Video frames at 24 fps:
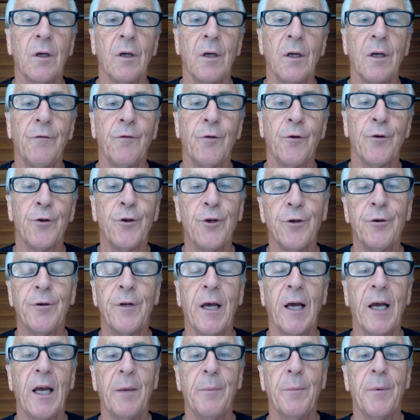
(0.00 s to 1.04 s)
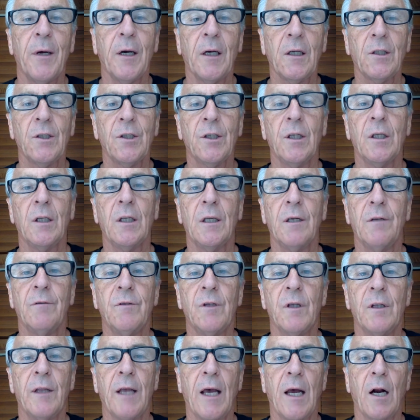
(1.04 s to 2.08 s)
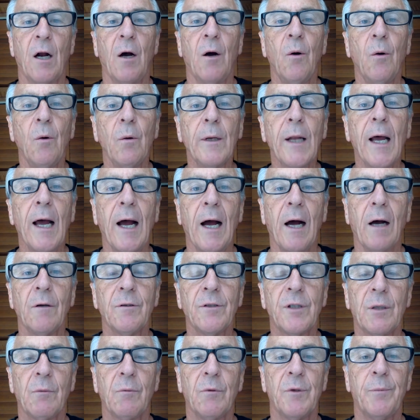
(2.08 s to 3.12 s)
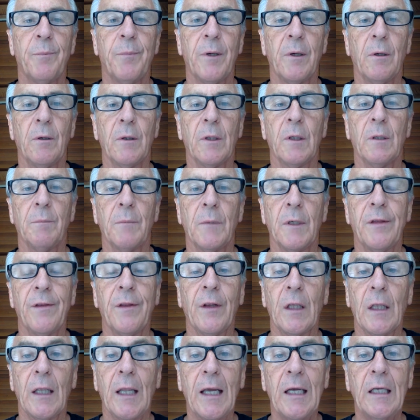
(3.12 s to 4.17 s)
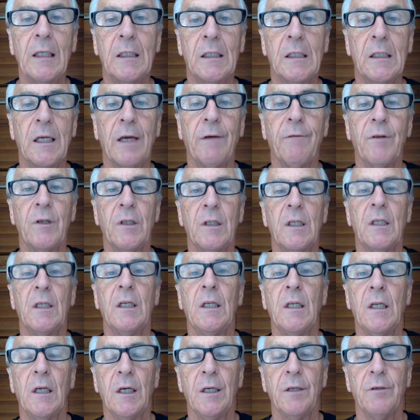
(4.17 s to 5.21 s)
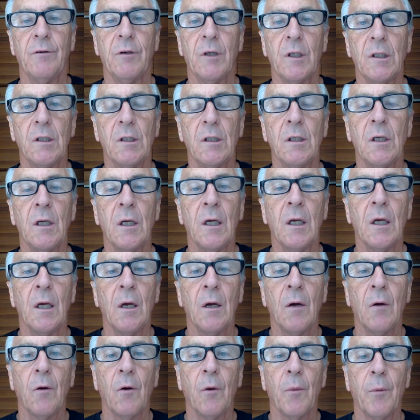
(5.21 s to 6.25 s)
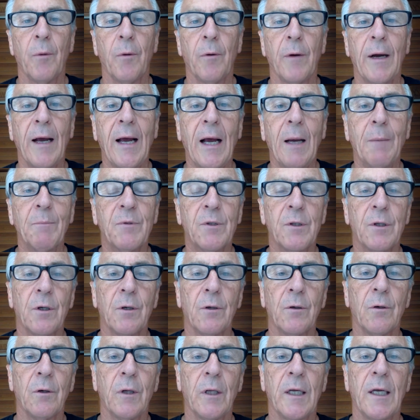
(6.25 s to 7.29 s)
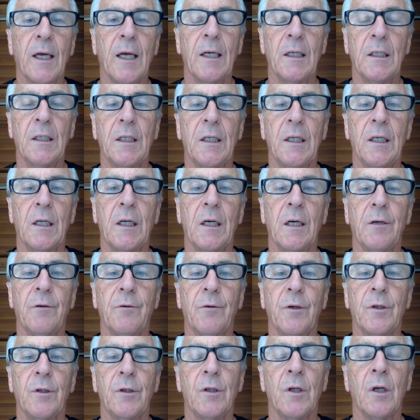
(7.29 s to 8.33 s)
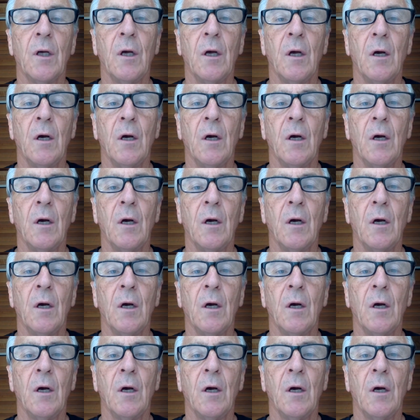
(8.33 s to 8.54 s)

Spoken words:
If you're new to Apex, she lives in that old house that was built in the late 1700s or perhaps the early 1800s